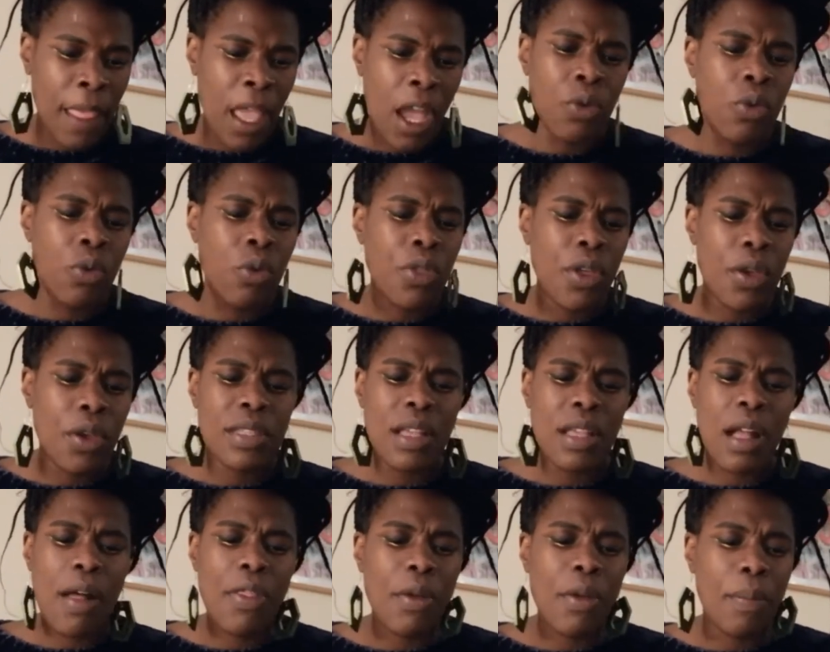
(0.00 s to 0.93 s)
And all
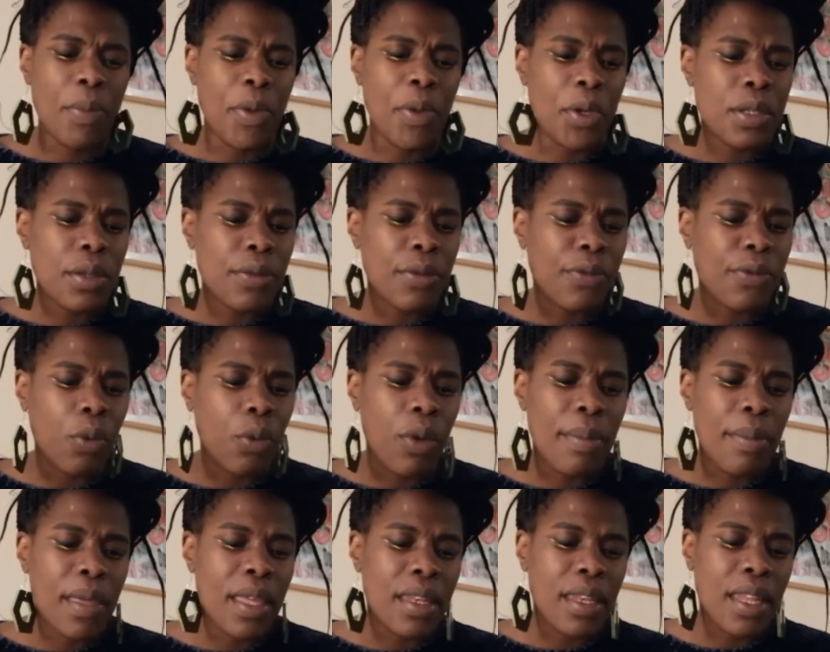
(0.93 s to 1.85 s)
those other beautiful
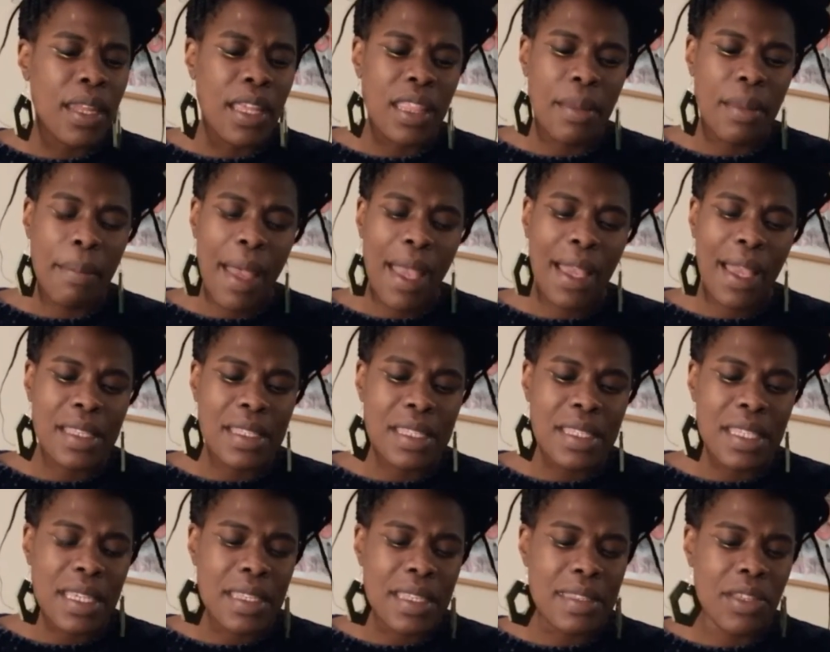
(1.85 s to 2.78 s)
women in the
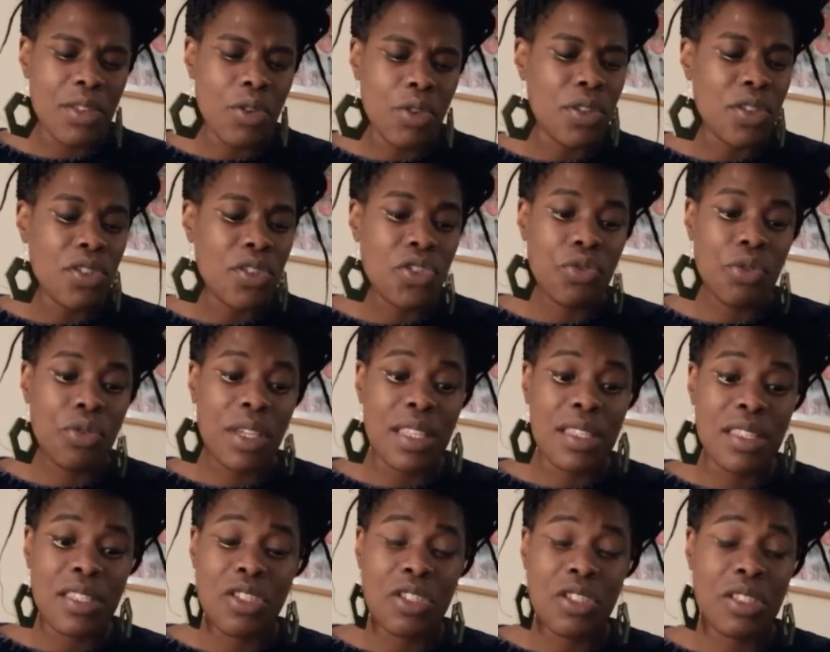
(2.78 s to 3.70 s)
magazines and on the
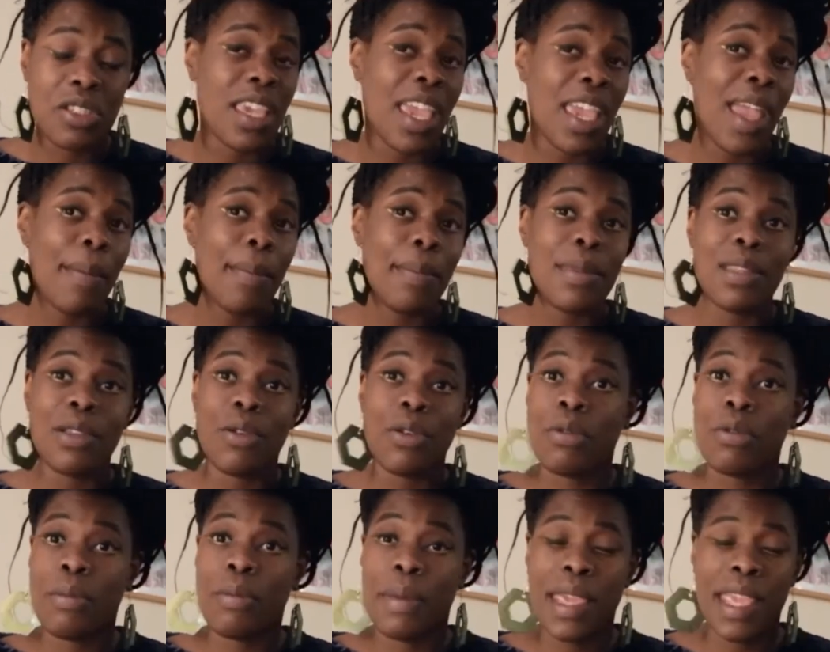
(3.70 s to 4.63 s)
streets just kept
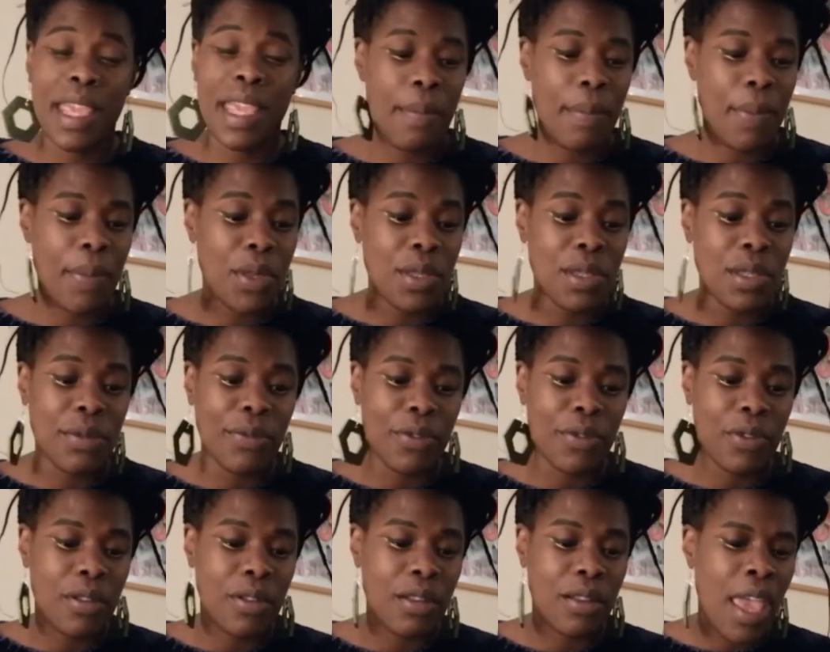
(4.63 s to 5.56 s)
on being
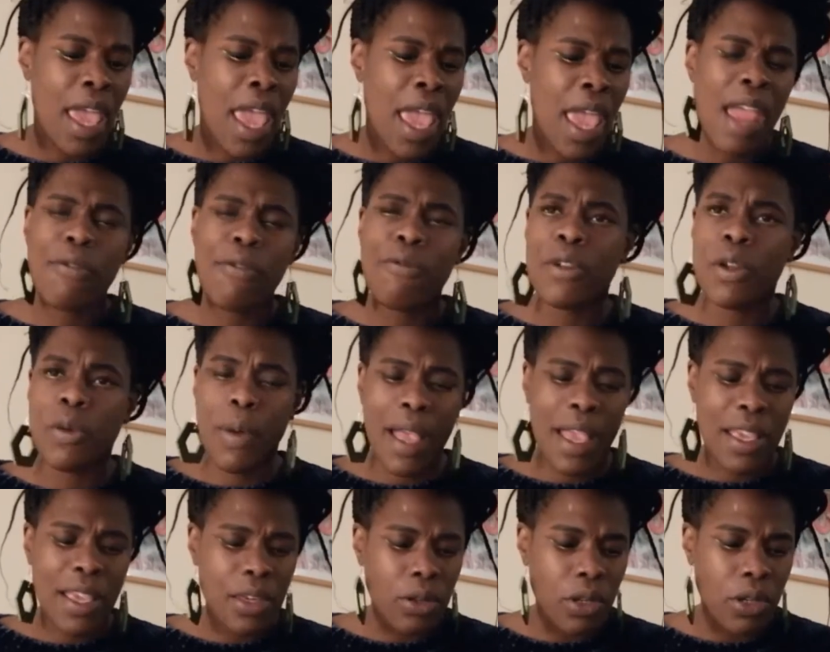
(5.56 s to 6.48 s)
beautiful
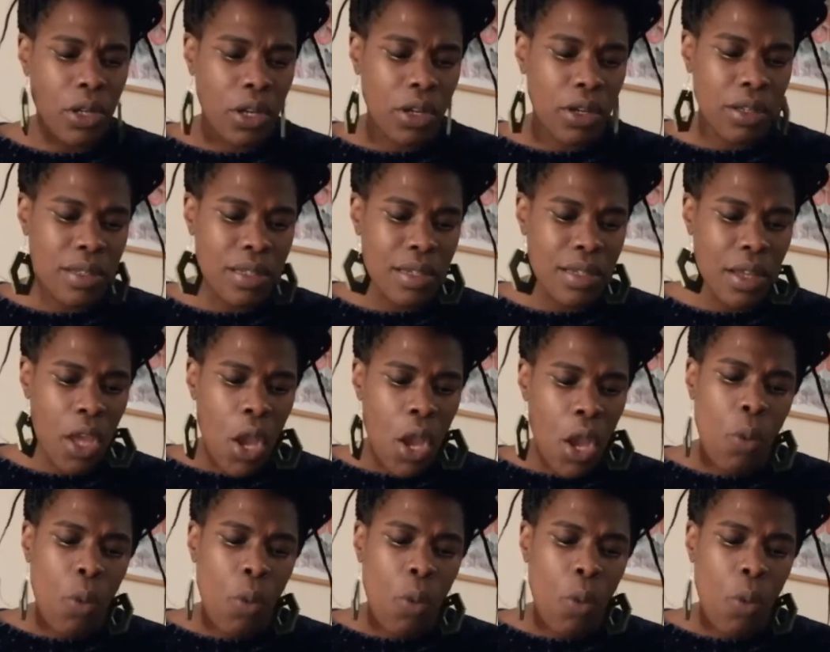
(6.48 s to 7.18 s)
everywhere you looked,